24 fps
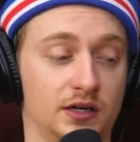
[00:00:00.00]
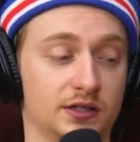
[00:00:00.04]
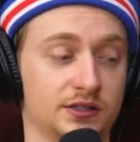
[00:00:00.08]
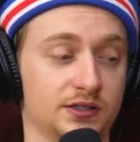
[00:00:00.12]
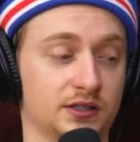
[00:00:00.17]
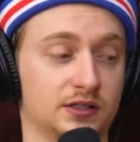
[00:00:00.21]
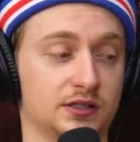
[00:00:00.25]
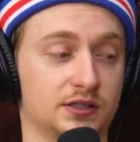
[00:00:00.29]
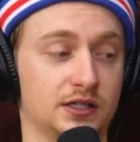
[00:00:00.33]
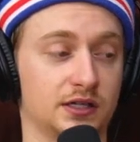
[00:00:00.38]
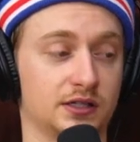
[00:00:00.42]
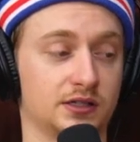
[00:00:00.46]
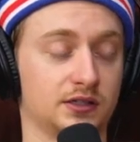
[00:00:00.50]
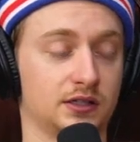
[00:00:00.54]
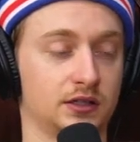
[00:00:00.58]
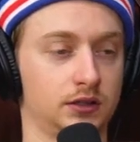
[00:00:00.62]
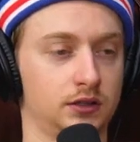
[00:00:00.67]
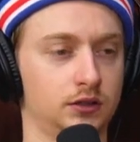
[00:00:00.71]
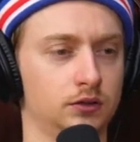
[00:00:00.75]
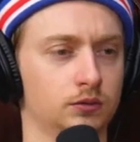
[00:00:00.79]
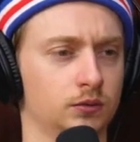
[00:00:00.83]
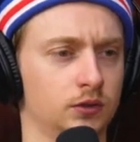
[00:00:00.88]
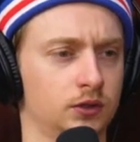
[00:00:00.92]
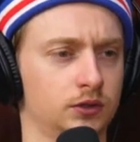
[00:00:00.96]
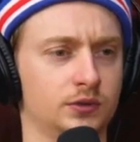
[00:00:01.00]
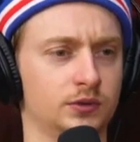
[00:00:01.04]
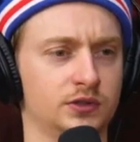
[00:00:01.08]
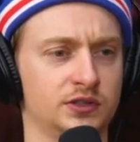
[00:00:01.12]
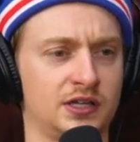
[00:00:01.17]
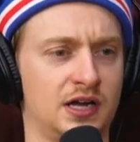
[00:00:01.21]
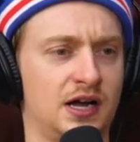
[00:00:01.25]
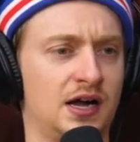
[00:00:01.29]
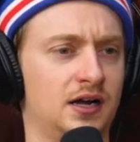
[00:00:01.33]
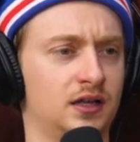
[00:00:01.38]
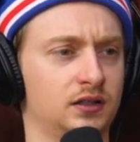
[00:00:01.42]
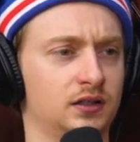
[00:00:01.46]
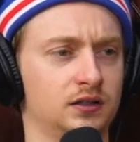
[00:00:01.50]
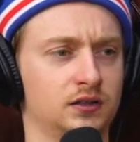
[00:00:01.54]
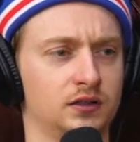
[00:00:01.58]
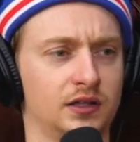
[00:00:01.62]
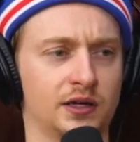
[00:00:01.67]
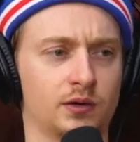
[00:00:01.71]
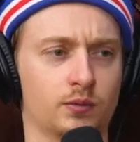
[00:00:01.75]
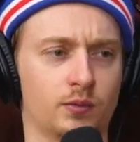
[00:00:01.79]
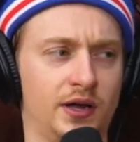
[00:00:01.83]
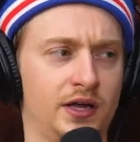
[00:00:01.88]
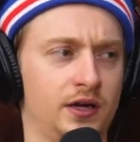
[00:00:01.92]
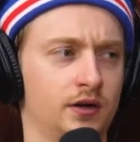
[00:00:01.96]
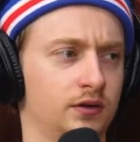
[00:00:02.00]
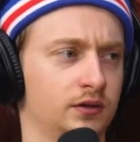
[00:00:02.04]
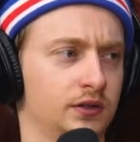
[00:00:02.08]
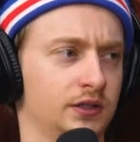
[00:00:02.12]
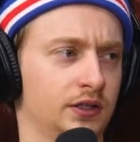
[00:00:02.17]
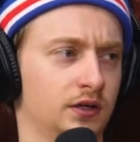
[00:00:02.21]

of success. Like you worked with Tyler like way early